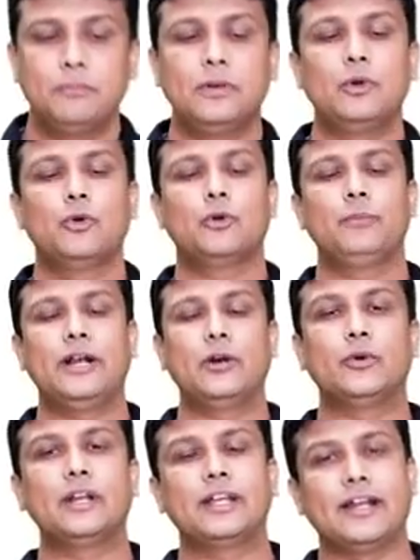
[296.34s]

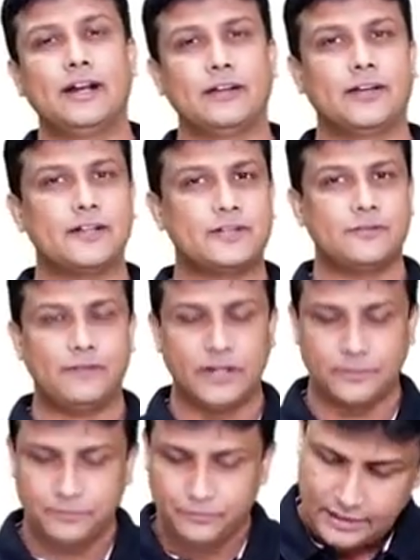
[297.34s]
Pleuroperitoneal canal, guys.
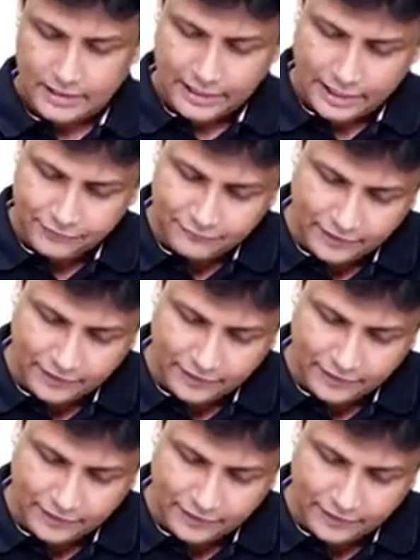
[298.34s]
Fine. And